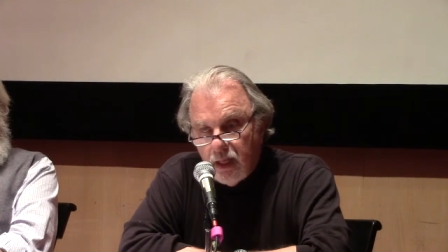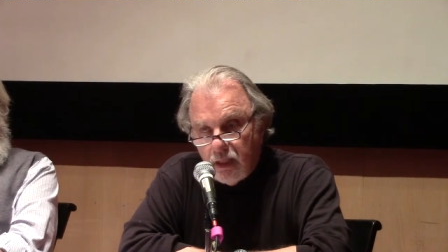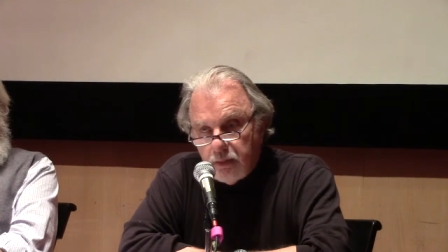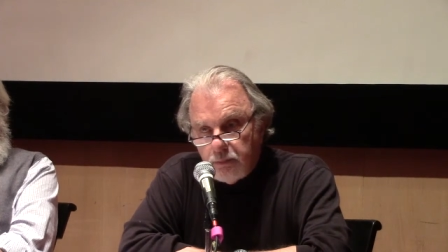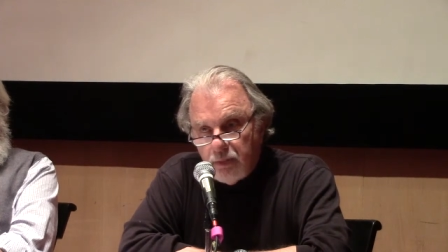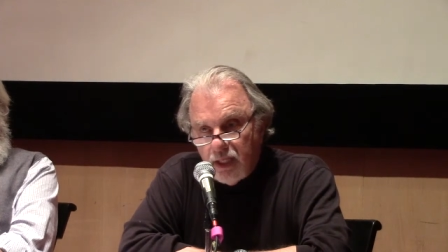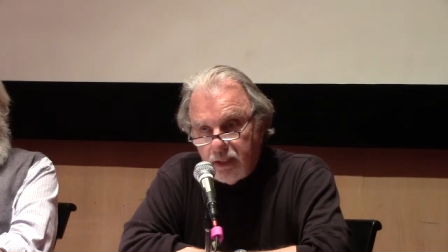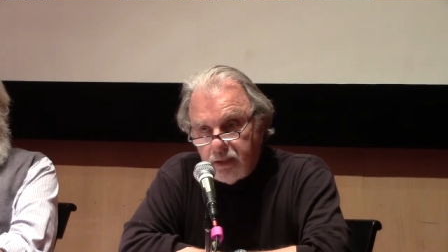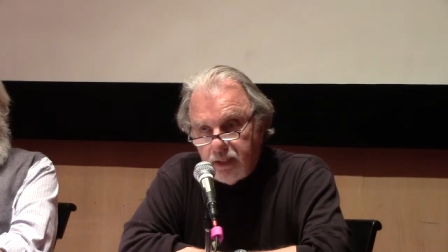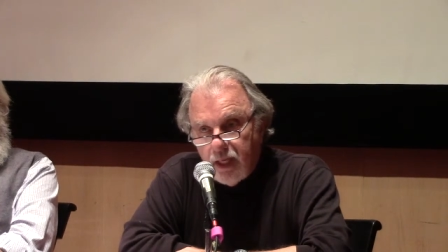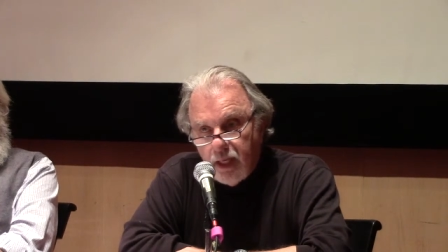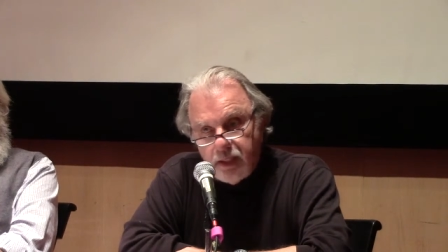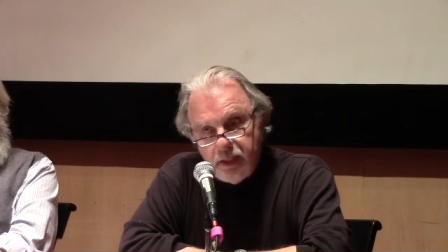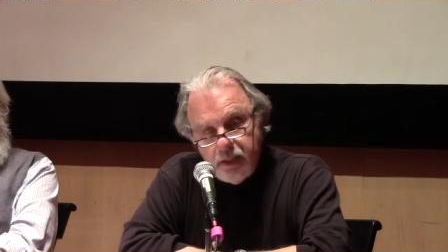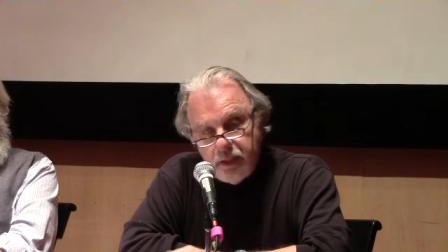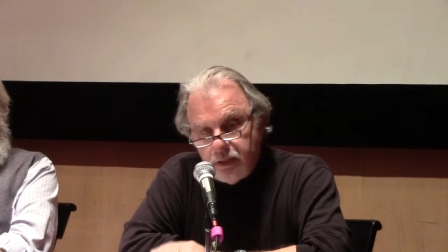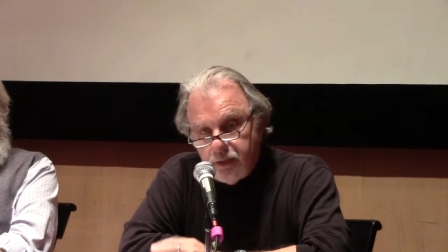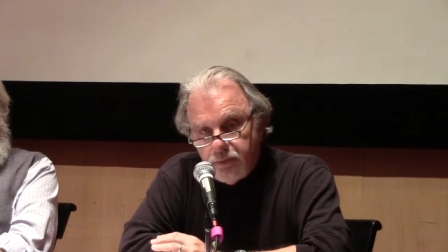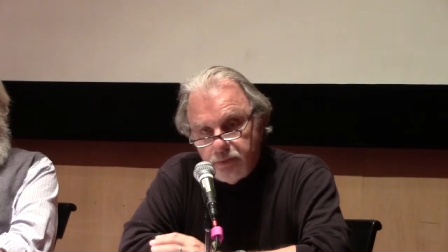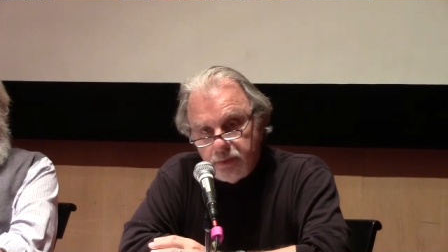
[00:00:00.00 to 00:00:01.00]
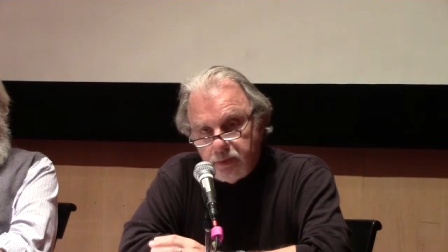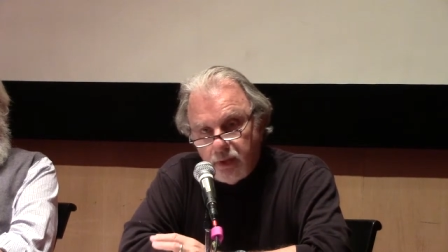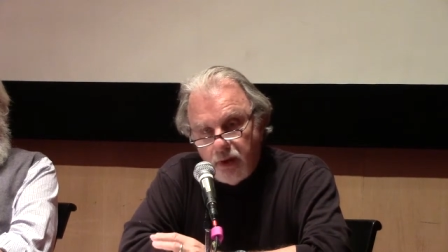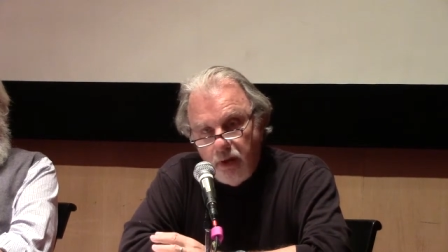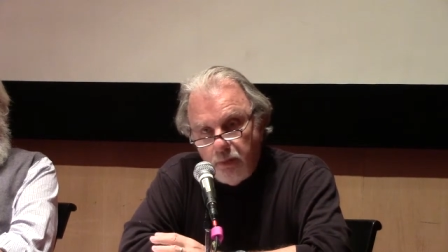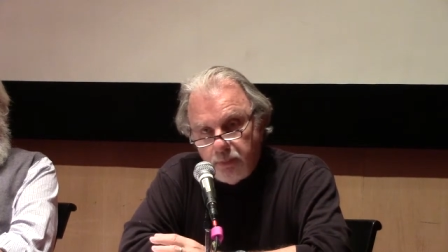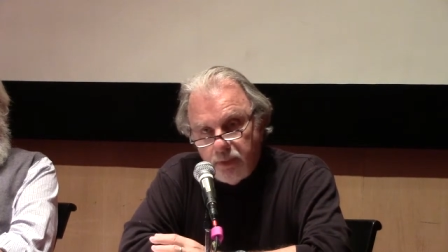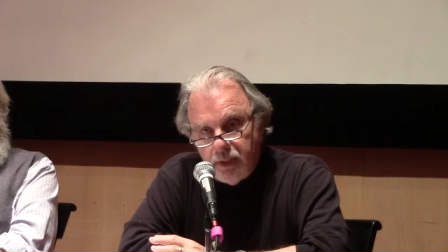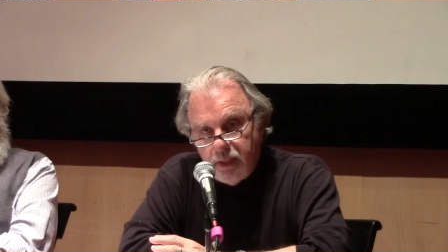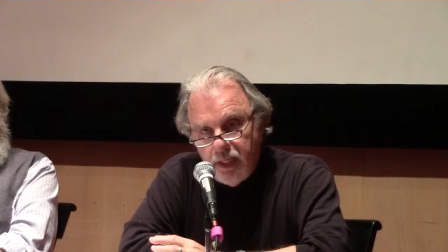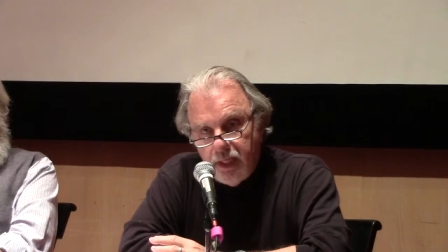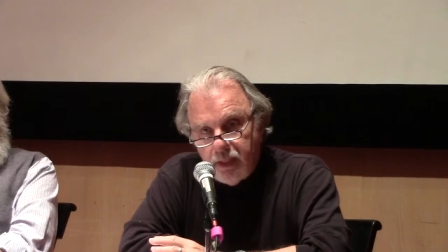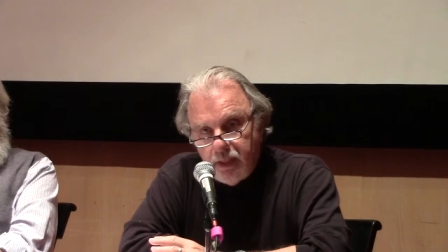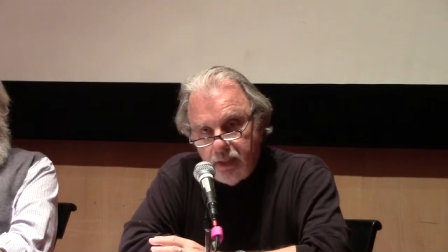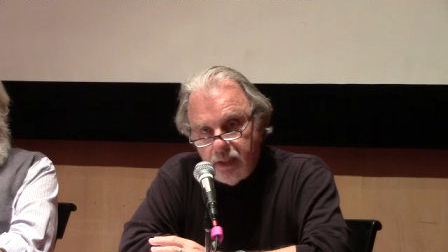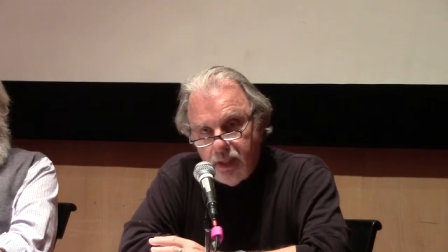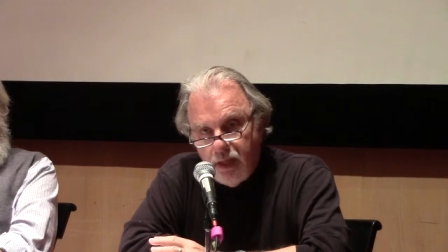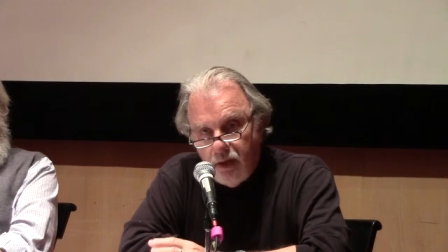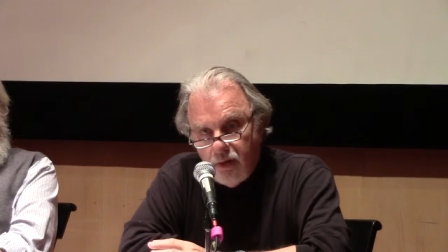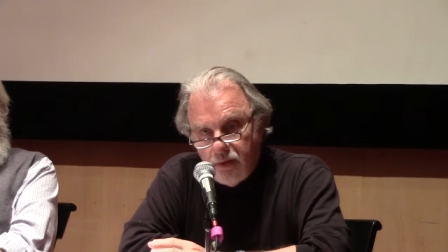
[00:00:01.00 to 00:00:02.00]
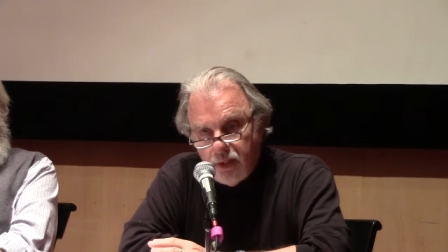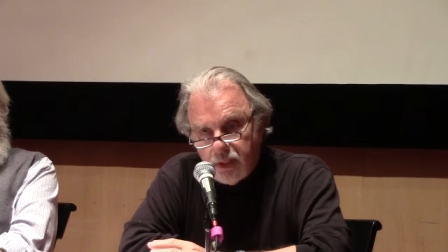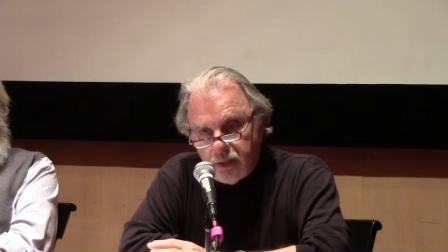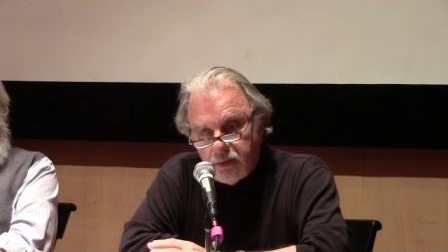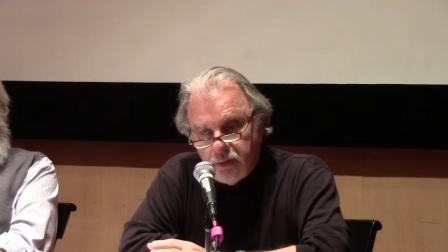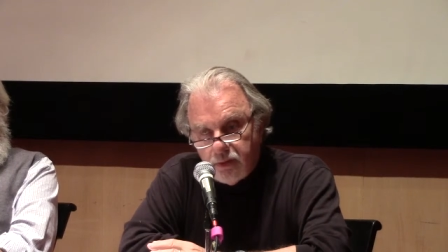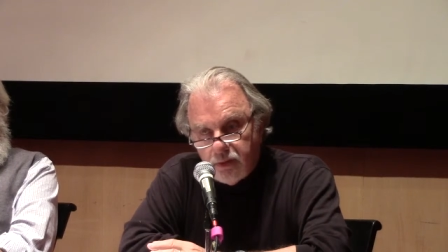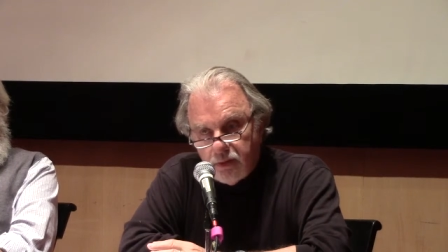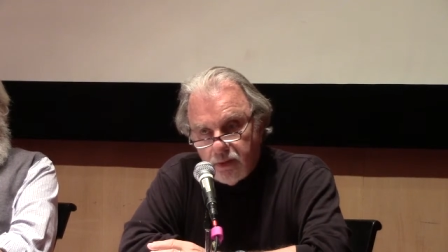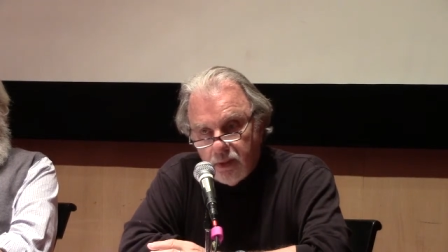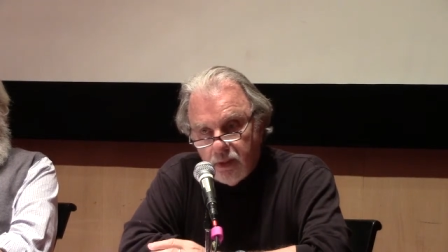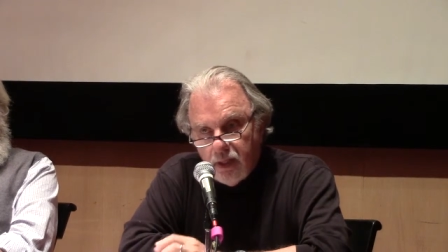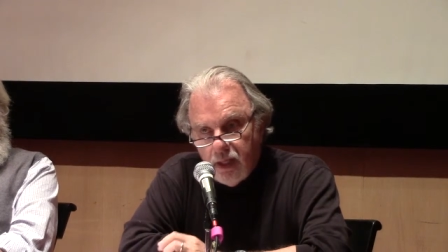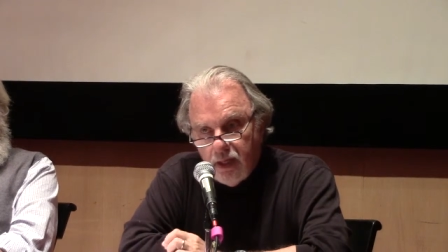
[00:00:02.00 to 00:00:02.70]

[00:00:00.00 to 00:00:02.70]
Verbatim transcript: al-Baghdadi is a complicated character,